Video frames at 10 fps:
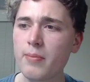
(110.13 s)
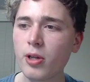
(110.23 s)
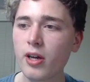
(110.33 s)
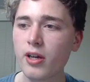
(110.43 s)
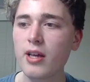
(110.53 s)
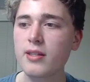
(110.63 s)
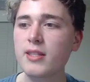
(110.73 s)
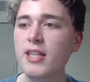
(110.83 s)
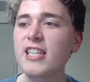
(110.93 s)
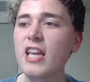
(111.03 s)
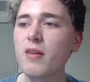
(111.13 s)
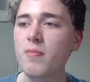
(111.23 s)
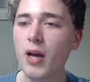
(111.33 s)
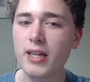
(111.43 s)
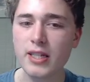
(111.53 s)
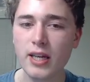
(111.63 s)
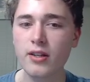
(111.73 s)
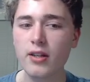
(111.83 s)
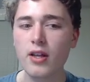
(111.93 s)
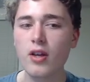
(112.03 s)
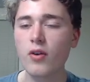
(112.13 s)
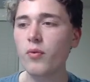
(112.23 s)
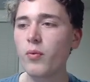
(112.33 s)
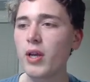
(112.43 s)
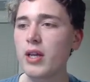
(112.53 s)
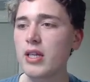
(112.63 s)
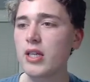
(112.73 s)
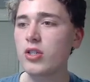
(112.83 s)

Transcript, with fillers: block, it's the same idea. We need